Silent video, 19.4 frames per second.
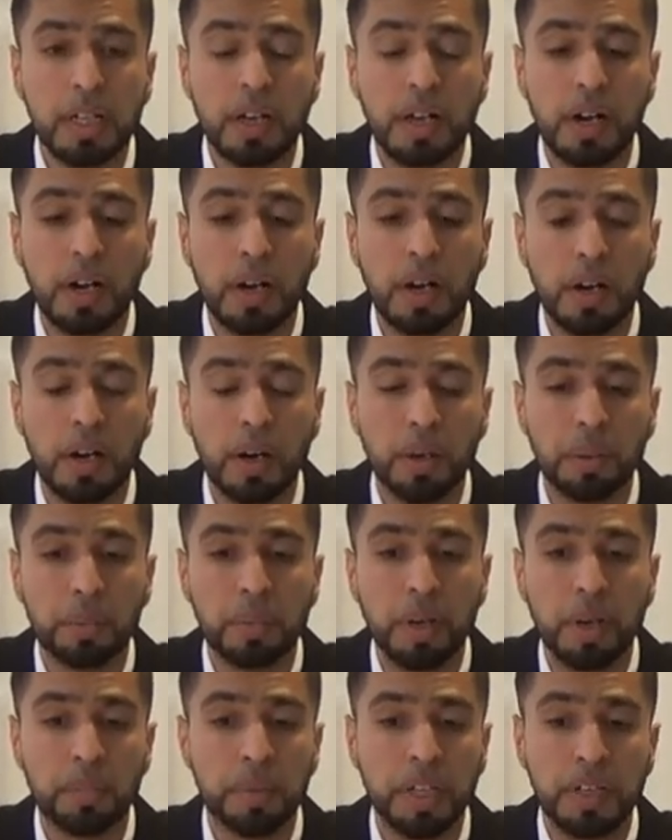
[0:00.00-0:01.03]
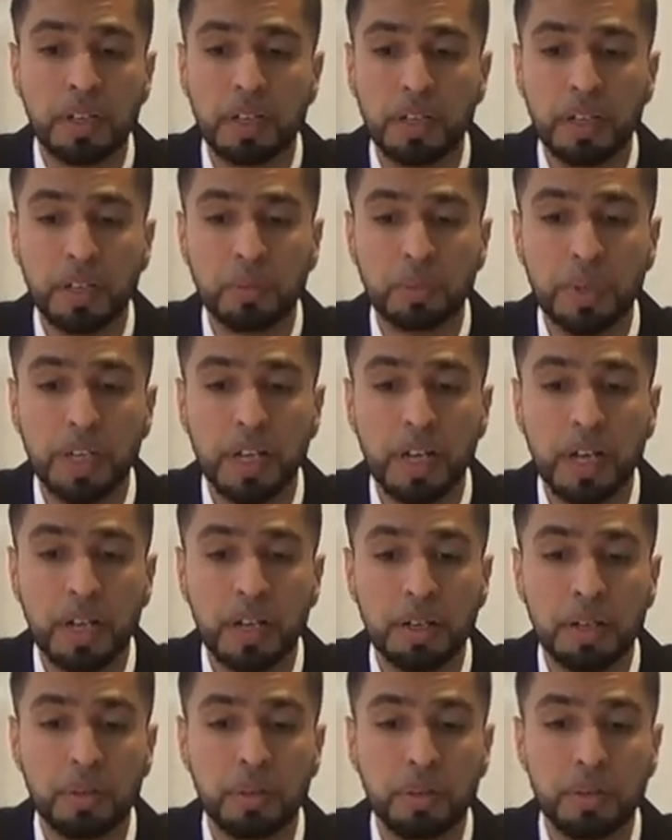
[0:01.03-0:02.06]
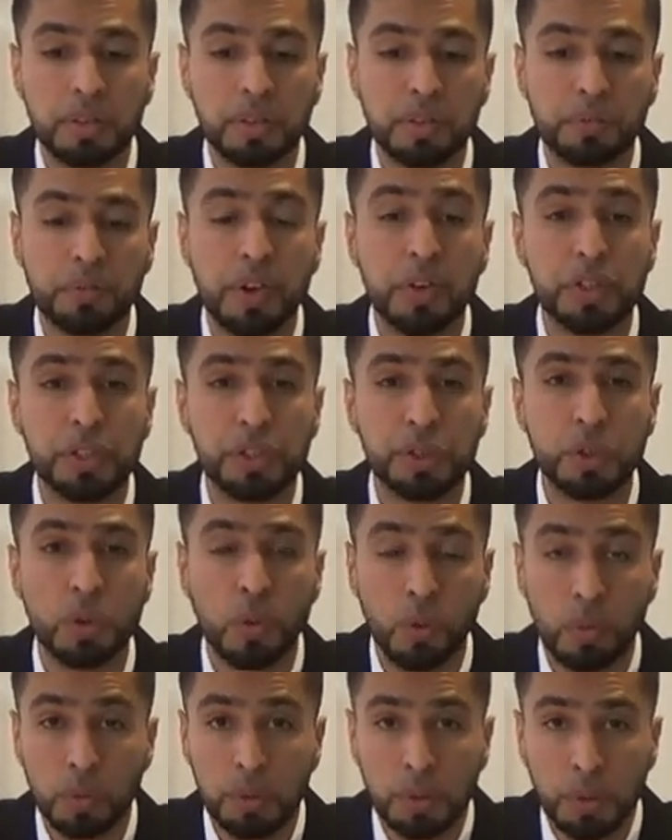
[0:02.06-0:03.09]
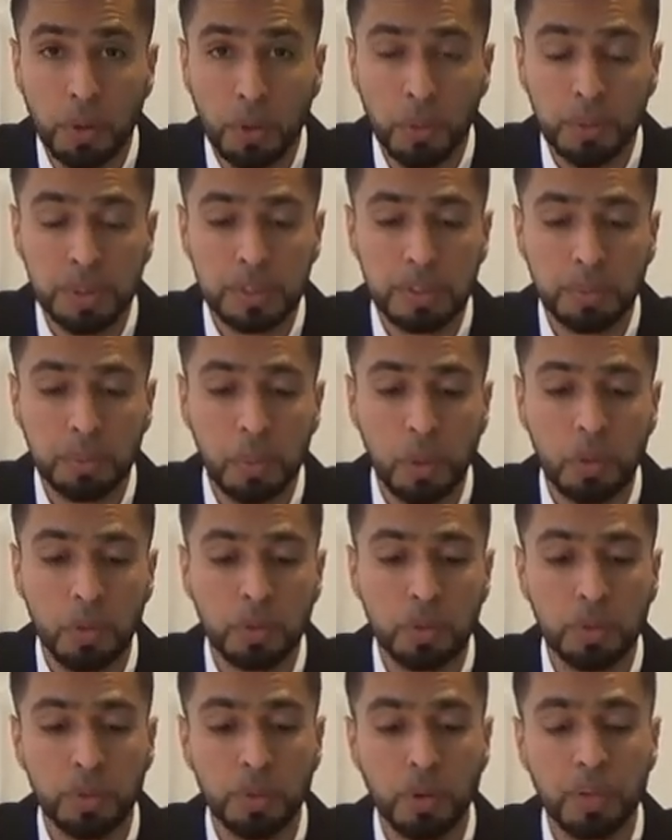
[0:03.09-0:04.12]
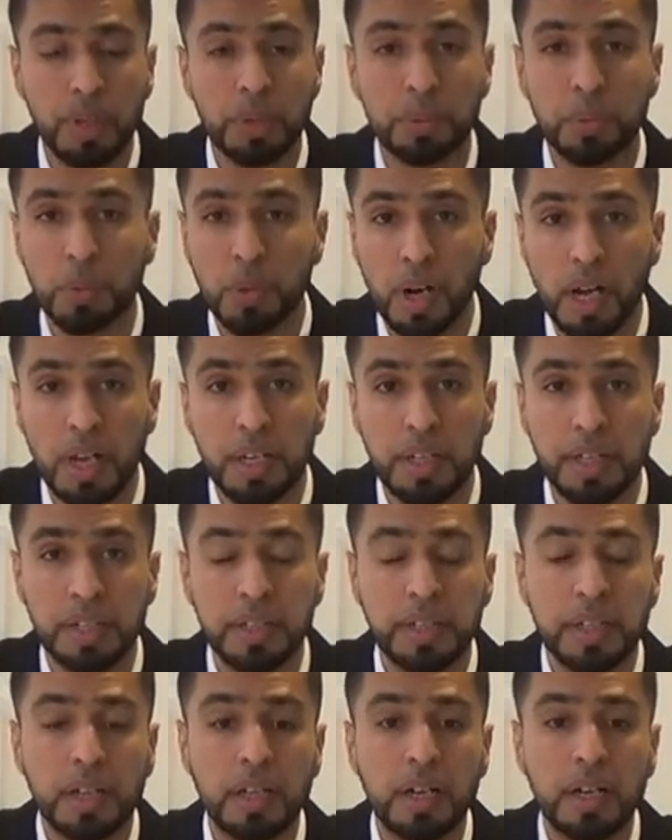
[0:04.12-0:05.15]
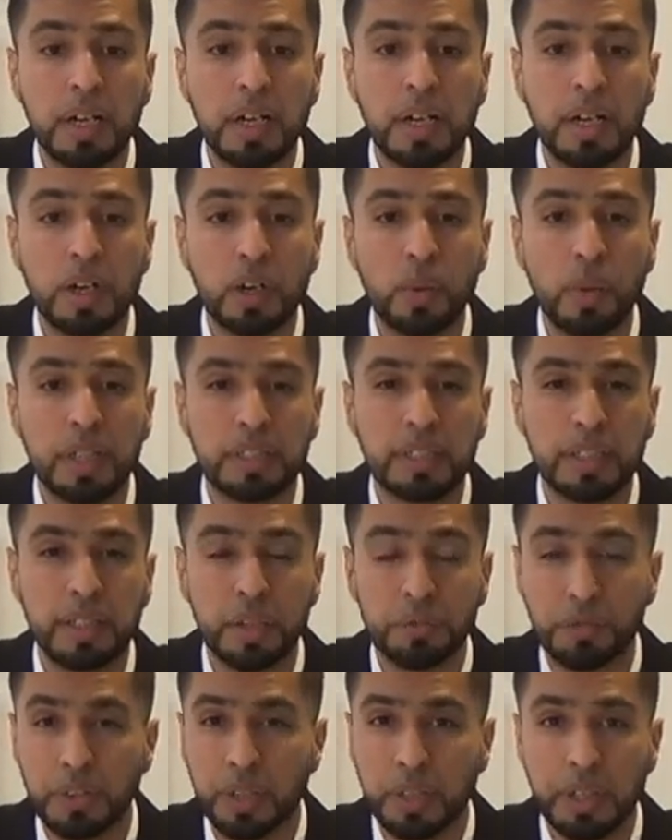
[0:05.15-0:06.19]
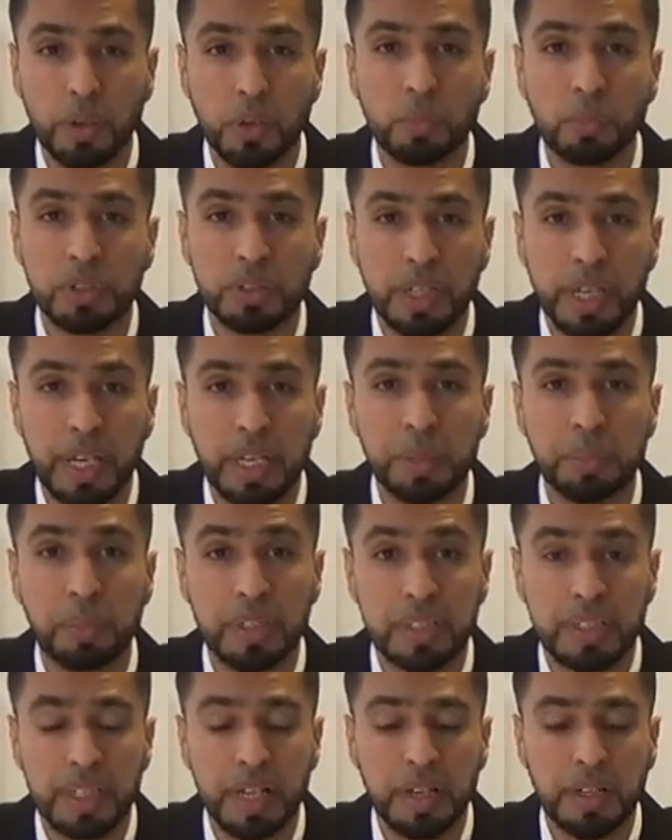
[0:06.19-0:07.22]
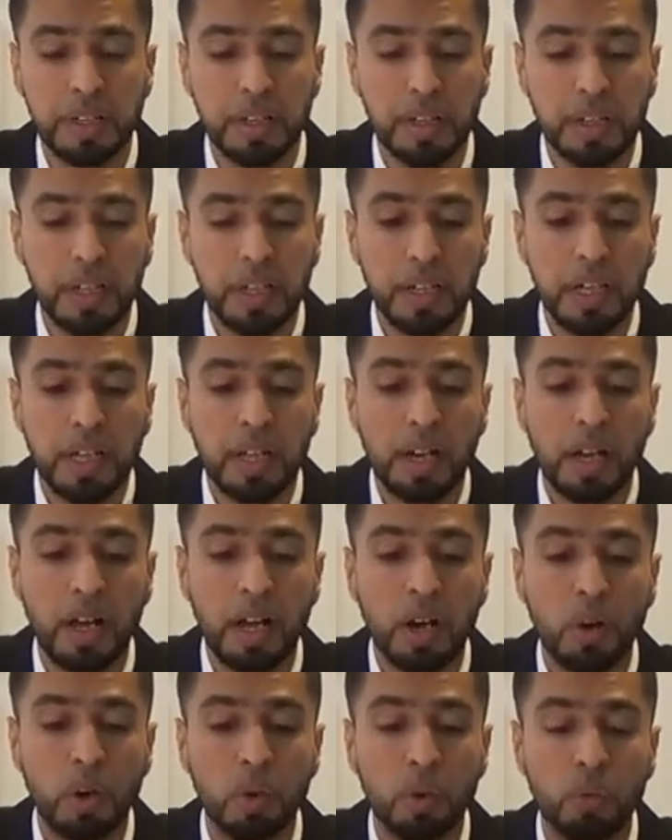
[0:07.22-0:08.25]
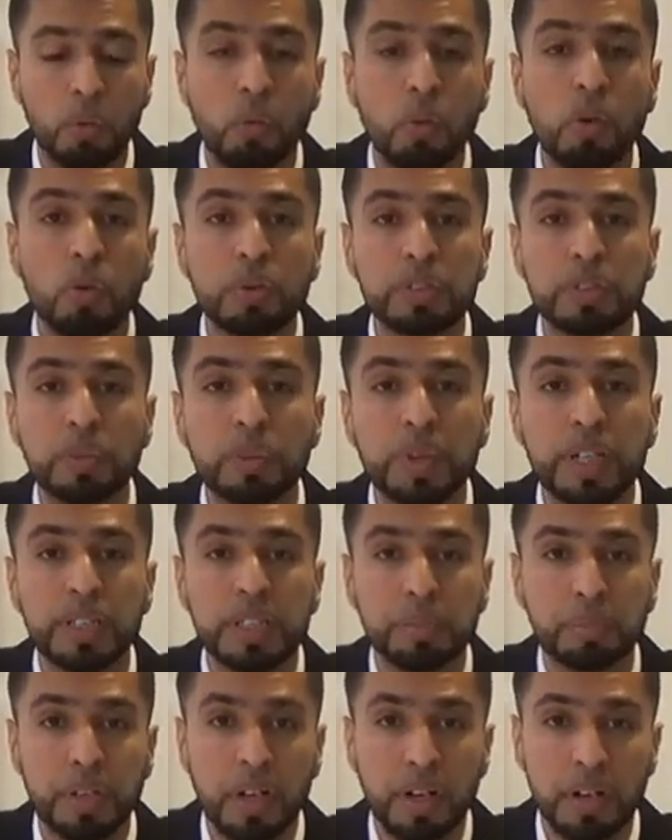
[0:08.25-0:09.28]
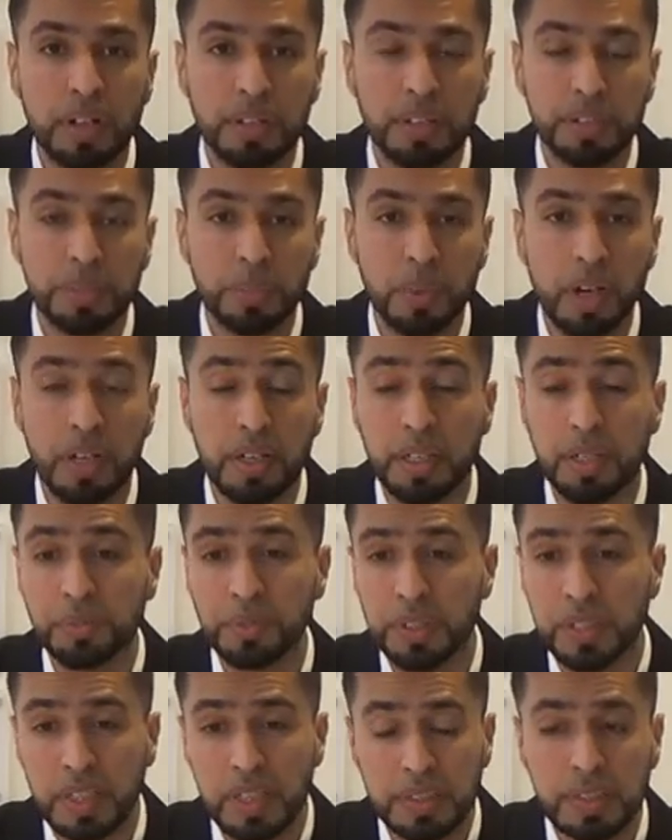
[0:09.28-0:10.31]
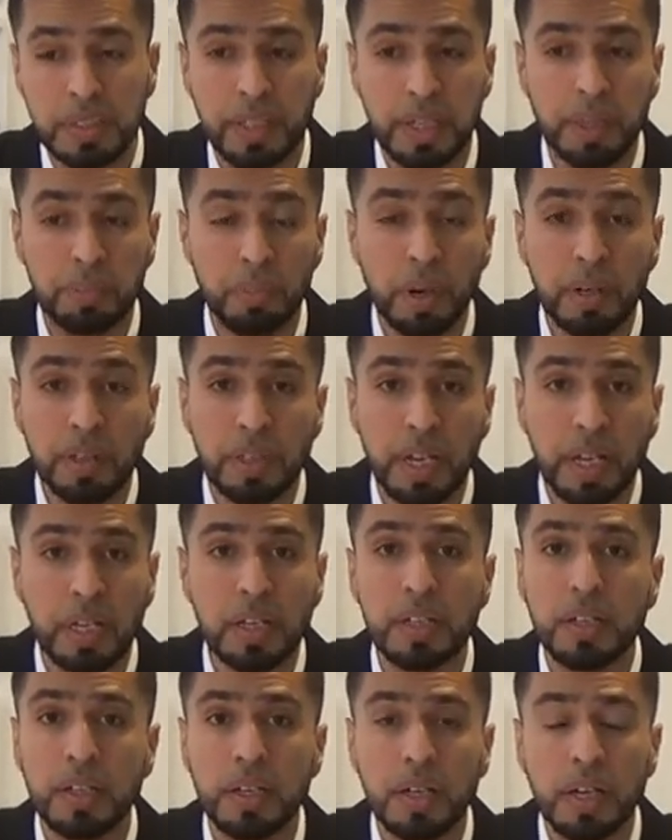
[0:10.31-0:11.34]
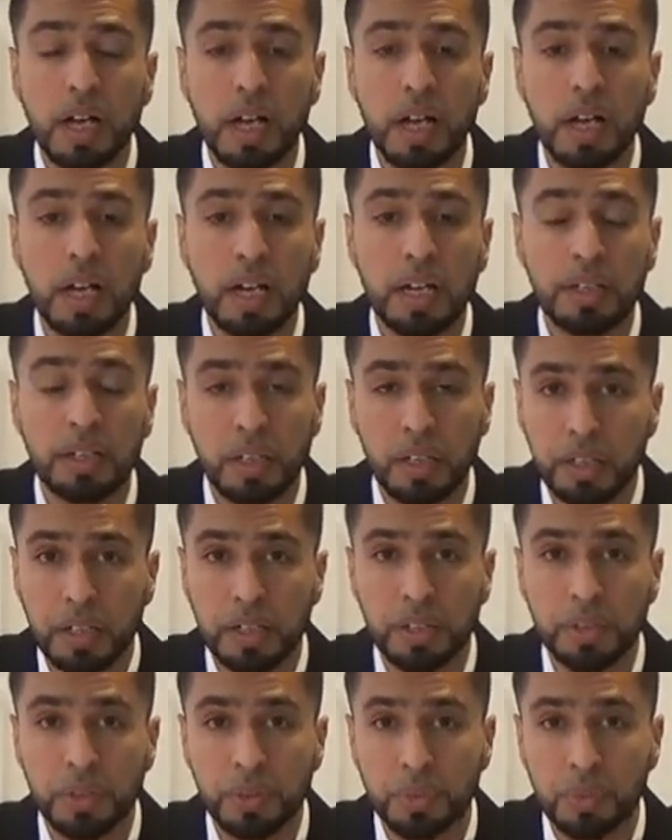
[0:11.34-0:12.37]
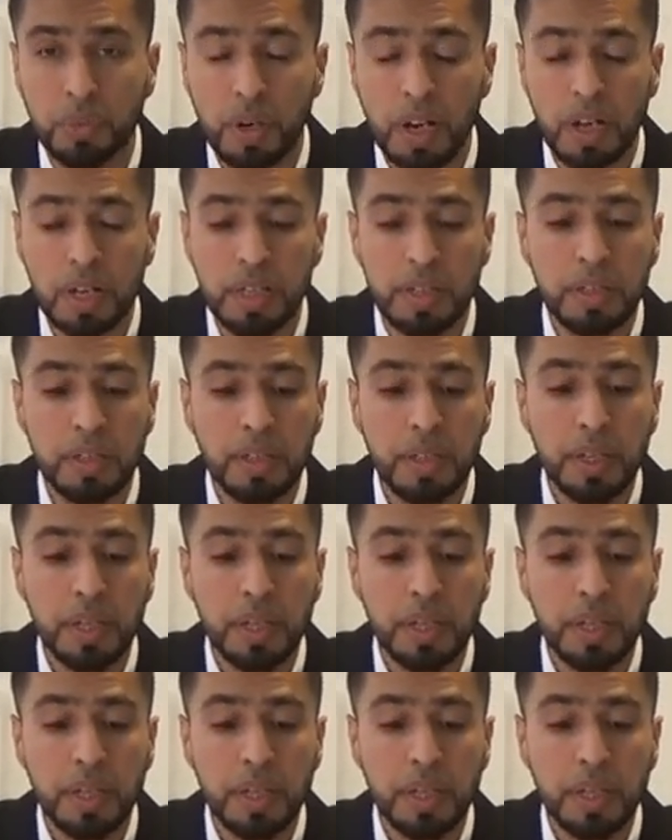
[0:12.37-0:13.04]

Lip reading: I mean, we had a very strong close on crude oil. It rallied quite significantly, almost 8%. Now, what was the reason behind this rally? Even yesterday, Monday, it continued to rally.